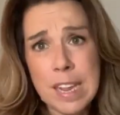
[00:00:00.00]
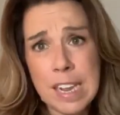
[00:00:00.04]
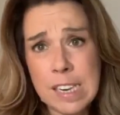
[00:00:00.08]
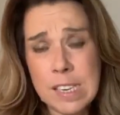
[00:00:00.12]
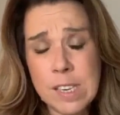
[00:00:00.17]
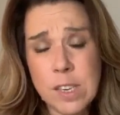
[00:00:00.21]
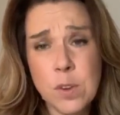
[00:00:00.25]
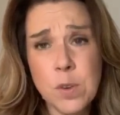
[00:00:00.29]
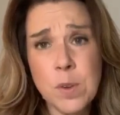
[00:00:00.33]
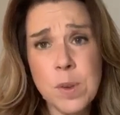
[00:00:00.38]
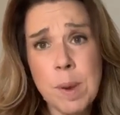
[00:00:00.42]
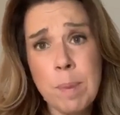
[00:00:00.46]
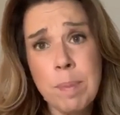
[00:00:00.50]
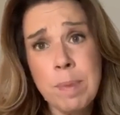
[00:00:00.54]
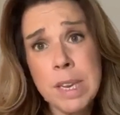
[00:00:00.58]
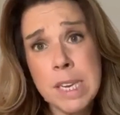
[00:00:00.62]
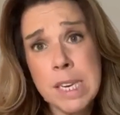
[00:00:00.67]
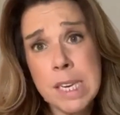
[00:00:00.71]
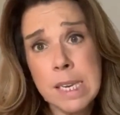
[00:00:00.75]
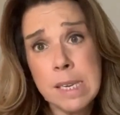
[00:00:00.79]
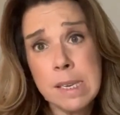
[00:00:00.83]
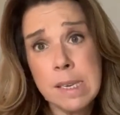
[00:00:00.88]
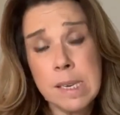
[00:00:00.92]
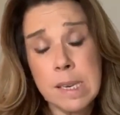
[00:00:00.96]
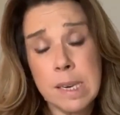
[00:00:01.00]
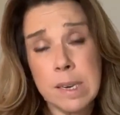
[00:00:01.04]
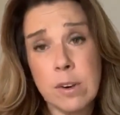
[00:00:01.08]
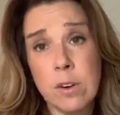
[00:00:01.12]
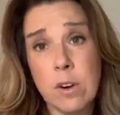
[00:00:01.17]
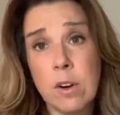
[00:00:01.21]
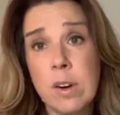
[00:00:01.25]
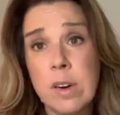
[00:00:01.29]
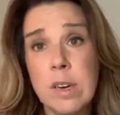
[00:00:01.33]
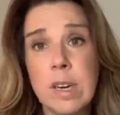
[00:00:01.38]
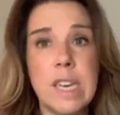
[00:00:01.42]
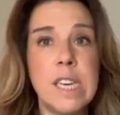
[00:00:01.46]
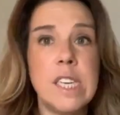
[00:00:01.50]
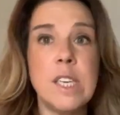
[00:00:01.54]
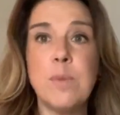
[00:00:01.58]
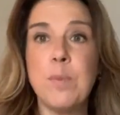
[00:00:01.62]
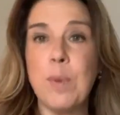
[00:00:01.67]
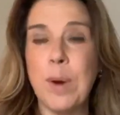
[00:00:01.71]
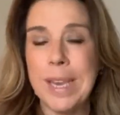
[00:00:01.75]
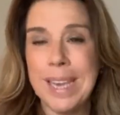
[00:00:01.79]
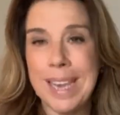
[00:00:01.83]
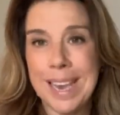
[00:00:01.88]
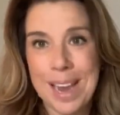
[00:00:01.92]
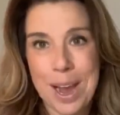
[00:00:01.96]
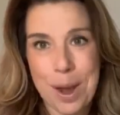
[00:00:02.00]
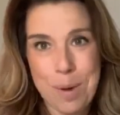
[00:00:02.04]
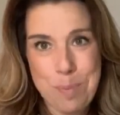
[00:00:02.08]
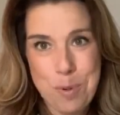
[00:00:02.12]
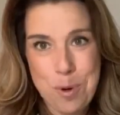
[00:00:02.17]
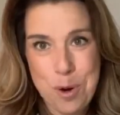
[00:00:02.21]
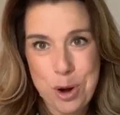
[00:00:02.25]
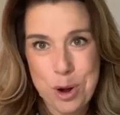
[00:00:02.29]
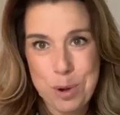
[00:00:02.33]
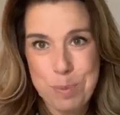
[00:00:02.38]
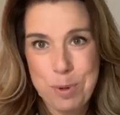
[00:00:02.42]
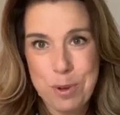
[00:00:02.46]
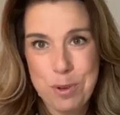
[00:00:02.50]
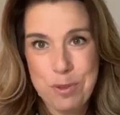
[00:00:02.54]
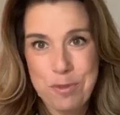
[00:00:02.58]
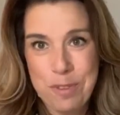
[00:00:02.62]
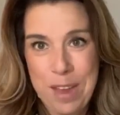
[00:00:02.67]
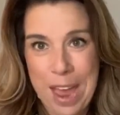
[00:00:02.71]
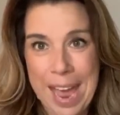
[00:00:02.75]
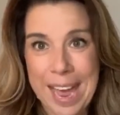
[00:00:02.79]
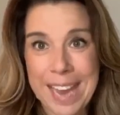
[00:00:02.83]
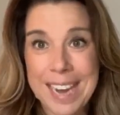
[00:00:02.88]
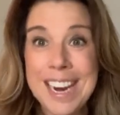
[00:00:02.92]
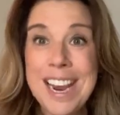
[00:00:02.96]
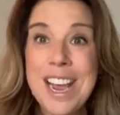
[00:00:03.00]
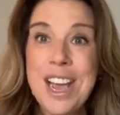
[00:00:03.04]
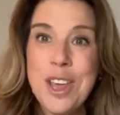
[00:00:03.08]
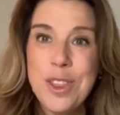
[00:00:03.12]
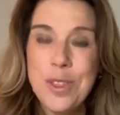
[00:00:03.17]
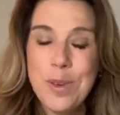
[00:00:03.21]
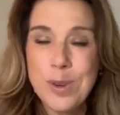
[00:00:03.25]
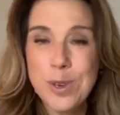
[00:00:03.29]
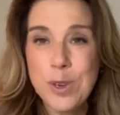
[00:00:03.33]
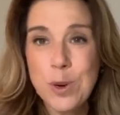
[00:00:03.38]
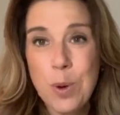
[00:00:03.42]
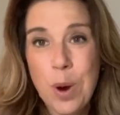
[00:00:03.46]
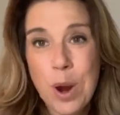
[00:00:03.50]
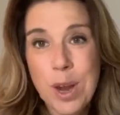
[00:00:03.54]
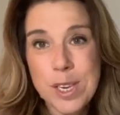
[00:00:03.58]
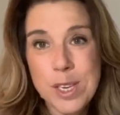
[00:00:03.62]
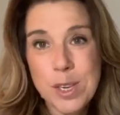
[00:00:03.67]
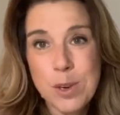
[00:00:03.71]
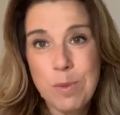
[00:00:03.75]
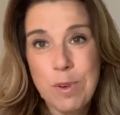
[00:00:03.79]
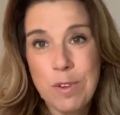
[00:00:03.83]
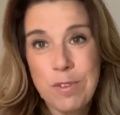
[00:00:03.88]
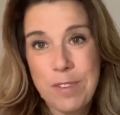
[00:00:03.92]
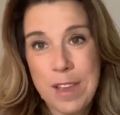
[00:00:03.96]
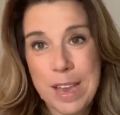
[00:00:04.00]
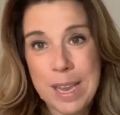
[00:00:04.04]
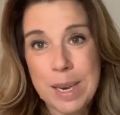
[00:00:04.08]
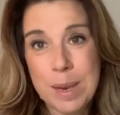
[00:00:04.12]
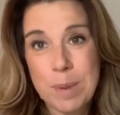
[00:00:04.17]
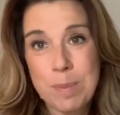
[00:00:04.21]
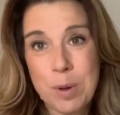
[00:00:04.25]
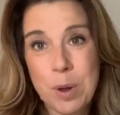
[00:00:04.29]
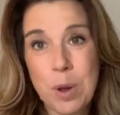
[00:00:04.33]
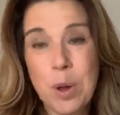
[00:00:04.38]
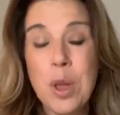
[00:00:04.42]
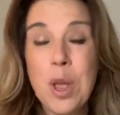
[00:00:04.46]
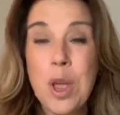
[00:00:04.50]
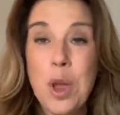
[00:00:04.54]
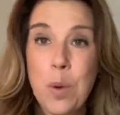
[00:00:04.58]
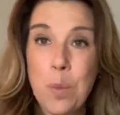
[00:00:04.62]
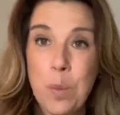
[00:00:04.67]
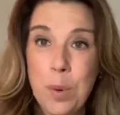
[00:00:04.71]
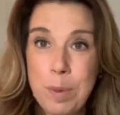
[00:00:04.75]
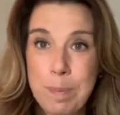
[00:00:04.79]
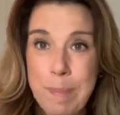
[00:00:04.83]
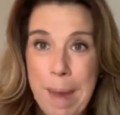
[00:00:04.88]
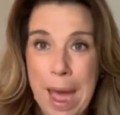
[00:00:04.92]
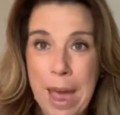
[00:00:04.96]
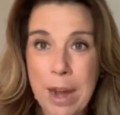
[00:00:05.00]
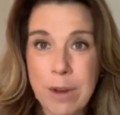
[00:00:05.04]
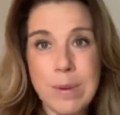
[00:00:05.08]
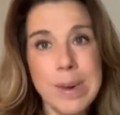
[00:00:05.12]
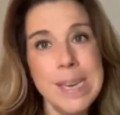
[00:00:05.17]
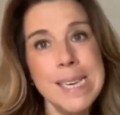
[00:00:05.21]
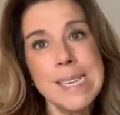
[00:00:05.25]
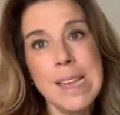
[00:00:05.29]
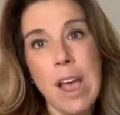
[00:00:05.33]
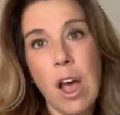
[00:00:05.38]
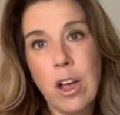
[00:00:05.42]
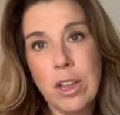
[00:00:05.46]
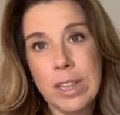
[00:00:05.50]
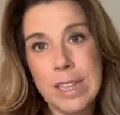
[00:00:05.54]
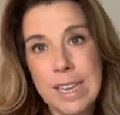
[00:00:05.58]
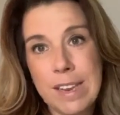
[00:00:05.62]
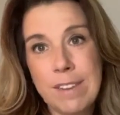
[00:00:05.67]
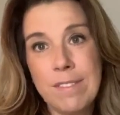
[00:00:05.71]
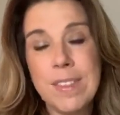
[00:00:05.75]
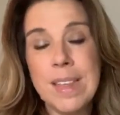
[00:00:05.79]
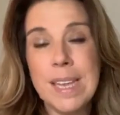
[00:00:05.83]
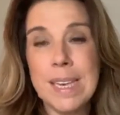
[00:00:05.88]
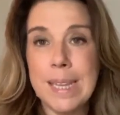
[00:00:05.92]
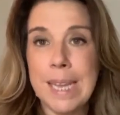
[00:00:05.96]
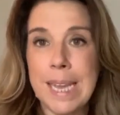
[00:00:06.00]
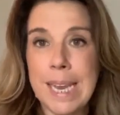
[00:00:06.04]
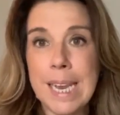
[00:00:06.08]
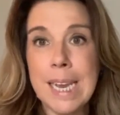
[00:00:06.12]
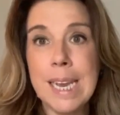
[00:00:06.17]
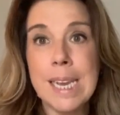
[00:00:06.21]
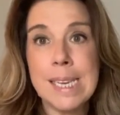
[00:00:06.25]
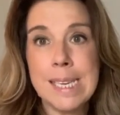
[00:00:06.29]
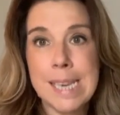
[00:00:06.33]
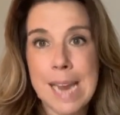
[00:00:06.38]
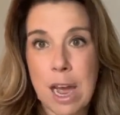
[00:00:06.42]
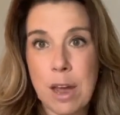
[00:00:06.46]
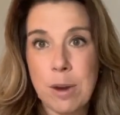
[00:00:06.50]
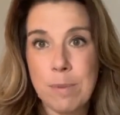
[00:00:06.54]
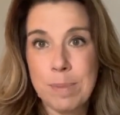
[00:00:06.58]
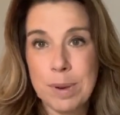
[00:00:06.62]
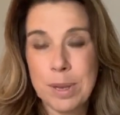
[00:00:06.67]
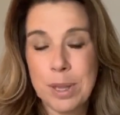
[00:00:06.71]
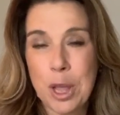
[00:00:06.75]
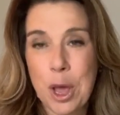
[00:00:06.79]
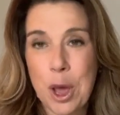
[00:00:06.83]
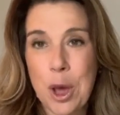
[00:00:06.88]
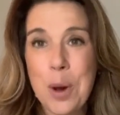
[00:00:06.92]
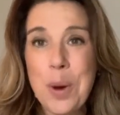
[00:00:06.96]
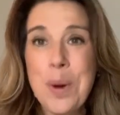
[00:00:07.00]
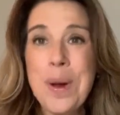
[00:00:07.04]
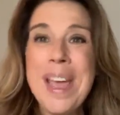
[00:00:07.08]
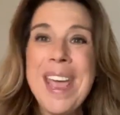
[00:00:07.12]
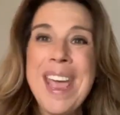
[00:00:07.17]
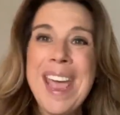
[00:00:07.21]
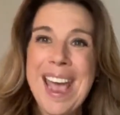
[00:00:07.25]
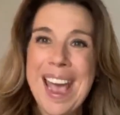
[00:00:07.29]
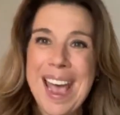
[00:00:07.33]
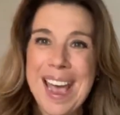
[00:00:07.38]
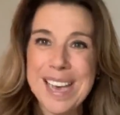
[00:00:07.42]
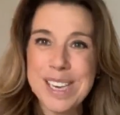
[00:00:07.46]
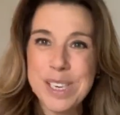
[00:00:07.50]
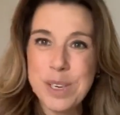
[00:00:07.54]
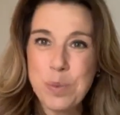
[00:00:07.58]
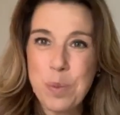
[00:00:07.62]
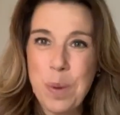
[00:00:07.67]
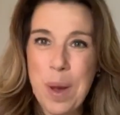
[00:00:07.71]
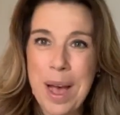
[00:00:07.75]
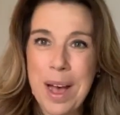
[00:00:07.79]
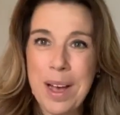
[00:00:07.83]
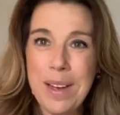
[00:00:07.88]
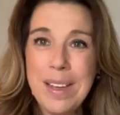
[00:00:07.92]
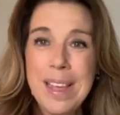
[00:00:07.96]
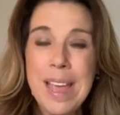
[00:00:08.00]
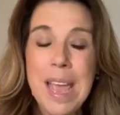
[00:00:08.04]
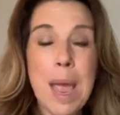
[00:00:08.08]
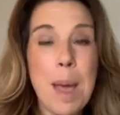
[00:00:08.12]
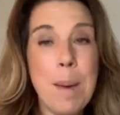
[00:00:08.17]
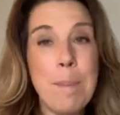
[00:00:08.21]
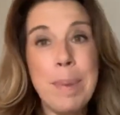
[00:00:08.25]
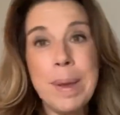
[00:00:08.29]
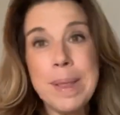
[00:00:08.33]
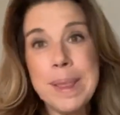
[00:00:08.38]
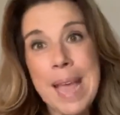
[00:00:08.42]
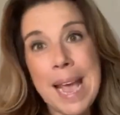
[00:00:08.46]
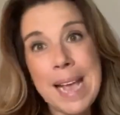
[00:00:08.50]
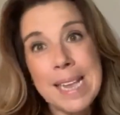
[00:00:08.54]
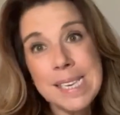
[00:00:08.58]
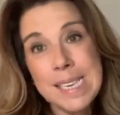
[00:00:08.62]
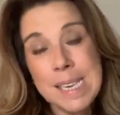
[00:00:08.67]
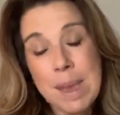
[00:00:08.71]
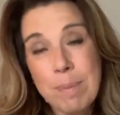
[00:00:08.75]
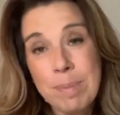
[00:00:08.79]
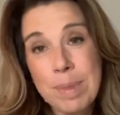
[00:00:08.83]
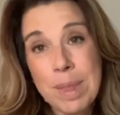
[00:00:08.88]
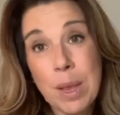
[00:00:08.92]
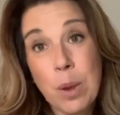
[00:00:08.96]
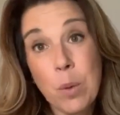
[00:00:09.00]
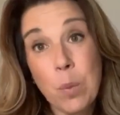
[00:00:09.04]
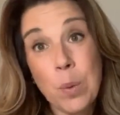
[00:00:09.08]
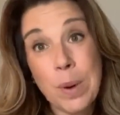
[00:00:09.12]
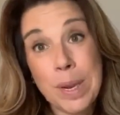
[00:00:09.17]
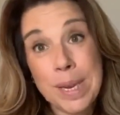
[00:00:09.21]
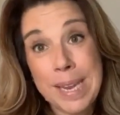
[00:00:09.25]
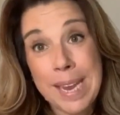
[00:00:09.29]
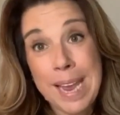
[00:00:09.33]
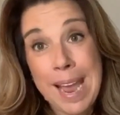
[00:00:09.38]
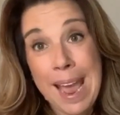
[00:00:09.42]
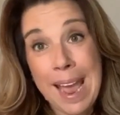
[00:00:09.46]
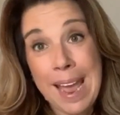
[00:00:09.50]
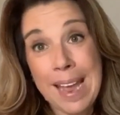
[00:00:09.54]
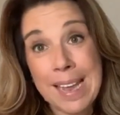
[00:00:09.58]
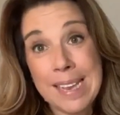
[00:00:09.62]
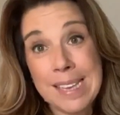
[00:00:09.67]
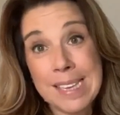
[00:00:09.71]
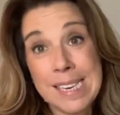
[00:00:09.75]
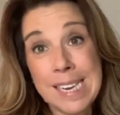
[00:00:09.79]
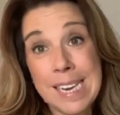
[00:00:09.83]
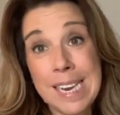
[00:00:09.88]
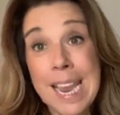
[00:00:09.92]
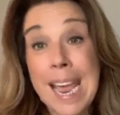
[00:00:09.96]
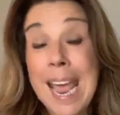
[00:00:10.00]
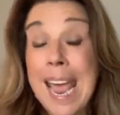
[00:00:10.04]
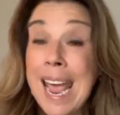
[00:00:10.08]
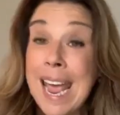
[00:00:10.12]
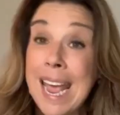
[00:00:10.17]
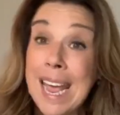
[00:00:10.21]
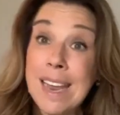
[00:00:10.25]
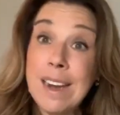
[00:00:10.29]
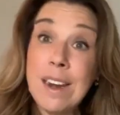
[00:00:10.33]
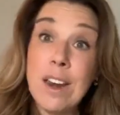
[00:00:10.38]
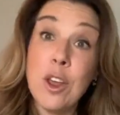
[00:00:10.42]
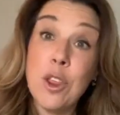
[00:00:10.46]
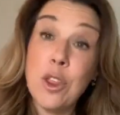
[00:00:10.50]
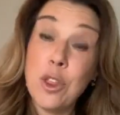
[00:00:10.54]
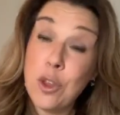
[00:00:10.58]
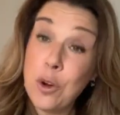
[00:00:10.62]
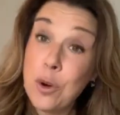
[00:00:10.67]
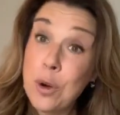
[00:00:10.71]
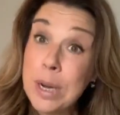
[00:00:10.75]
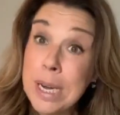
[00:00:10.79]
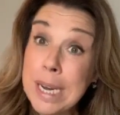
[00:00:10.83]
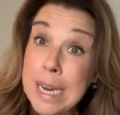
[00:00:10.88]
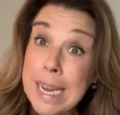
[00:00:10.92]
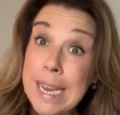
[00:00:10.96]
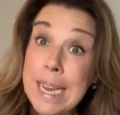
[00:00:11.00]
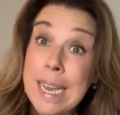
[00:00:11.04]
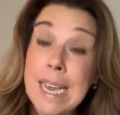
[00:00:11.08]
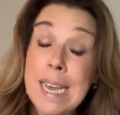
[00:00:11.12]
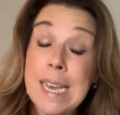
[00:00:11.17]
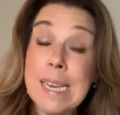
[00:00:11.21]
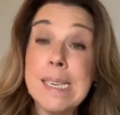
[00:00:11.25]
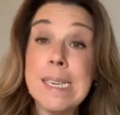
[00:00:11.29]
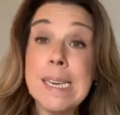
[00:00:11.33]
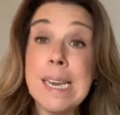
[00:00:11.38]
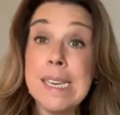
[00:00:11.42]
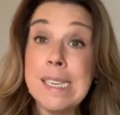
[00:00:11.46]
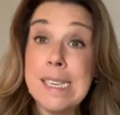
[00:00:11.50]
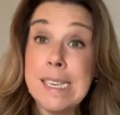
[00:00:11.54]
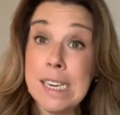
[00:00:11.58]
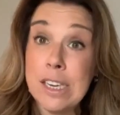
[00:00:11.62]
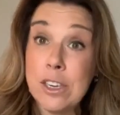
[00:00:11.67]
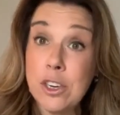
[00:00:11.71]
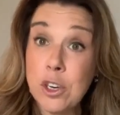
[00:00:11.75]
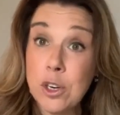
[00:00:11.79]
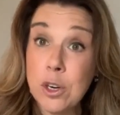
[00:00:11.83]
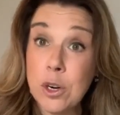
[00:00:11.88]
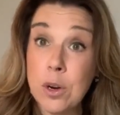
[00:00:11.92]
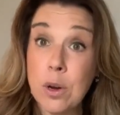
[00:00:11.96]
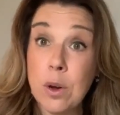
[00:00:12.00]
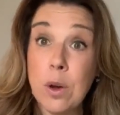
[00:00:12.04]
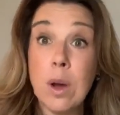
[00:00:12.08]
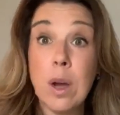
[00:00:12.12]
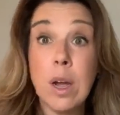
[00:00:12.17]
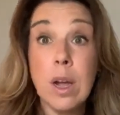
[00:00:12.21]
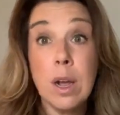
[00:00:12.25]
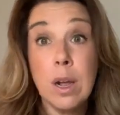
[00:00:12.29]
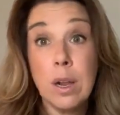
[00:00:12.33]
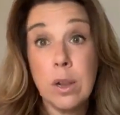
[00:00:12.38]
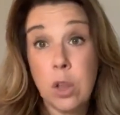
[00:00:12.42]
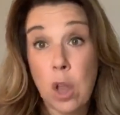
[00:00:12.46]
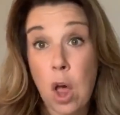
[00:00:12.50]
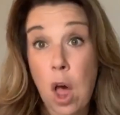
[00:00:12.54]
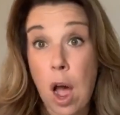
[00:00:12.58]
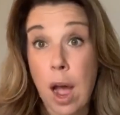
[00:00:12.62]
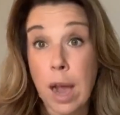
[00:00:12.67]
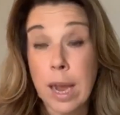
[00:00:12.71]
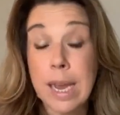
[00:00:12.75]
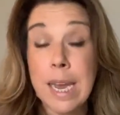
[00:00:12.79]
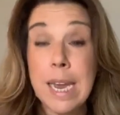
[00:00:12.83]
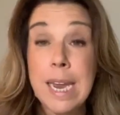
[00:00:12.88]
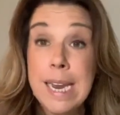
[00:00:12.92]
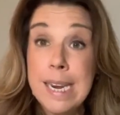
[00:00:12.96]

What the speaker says: So something to consider is bringing a portable fan. Those are also available with batteries. I'll leave the link down below as well. But that's something really handy. And thirdly is a digital clock.